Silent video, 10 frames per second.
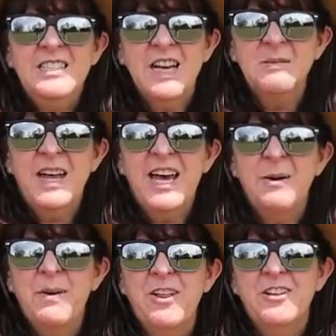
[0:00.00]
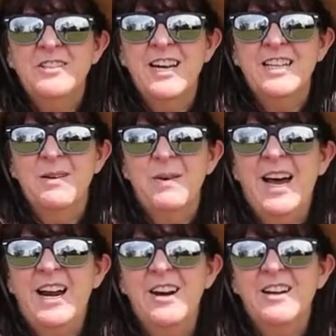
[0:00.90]
Some caterpillars, like the
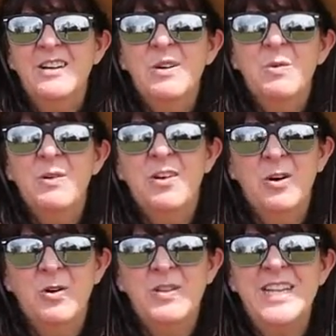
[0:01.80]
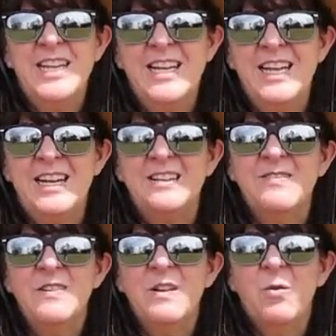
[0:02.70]
monarch, will only eat
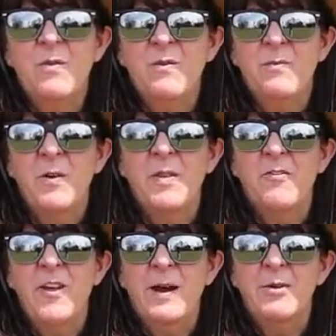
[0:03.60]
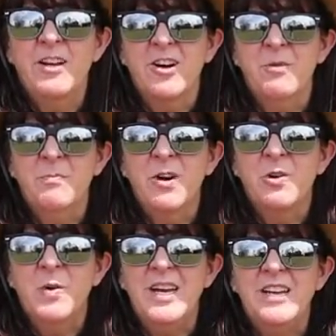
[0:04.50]
from the family called
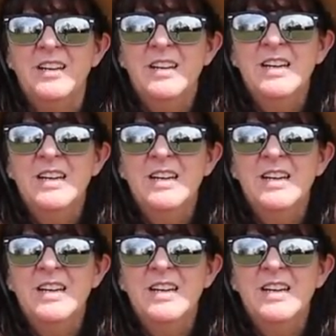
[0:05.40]
milkweed.